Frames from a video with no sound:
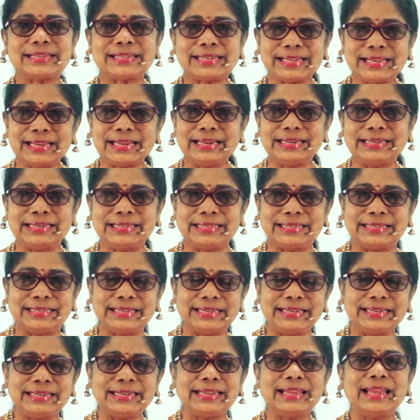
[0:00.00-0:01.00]
Single
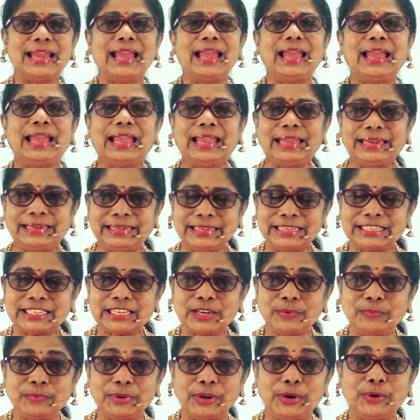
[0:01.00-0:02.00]
digit
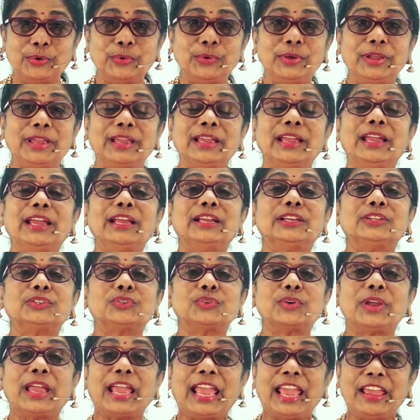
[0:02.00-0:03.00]
addition we are doing.
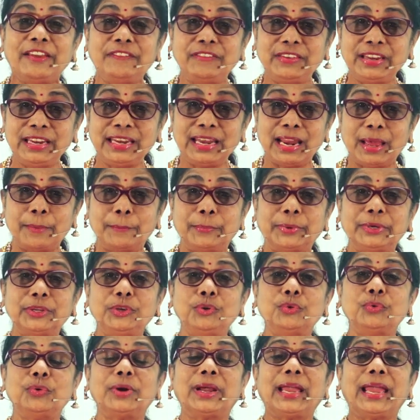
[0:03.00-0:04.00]
So every number
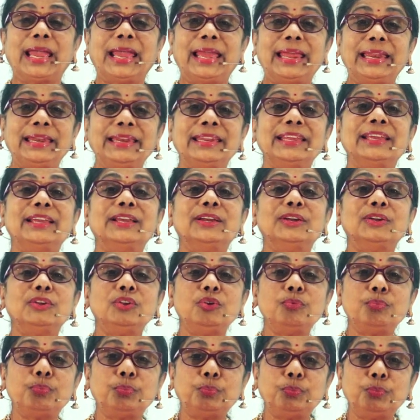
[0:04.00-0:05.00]
you get,
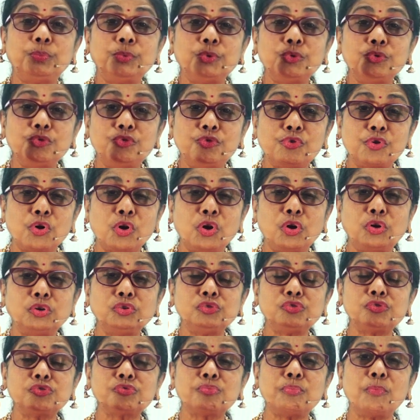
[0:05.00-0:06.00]
you
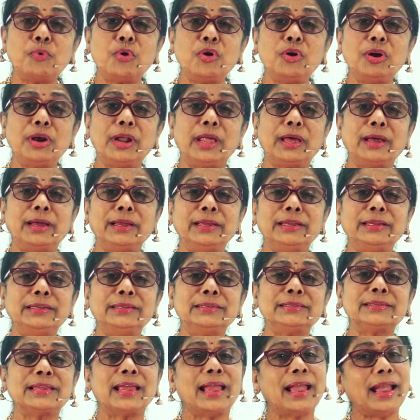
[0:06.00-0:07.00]
draw small
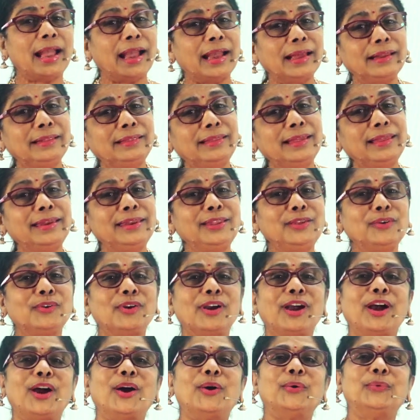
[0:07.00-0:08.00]
lines and then you
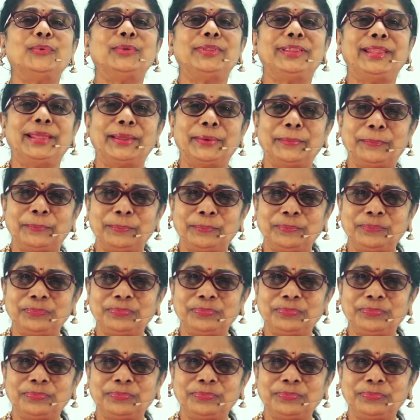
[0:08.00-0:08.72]
count them.